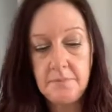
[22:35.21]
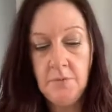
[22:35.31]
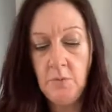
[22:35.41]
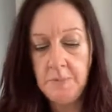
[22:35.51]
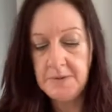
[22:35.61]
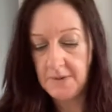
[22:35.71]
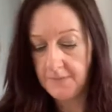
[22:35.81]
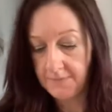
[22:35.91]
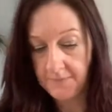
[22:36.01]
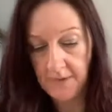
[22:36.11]
Whoops.
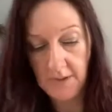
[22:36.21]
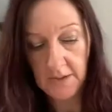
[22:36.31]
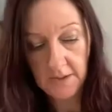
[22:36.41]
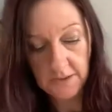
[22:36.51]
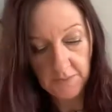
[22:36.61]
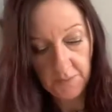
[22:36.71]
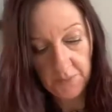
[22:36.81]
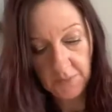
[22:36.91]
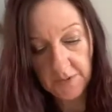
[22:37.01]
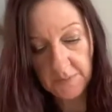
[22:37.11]
So I
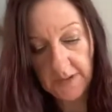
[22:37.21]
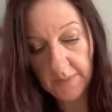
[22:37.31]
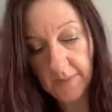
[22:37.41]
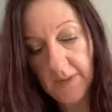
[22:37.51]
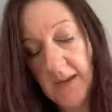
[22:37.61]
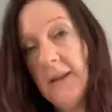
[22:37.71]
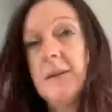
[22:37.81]
bought some Debbie Bliss.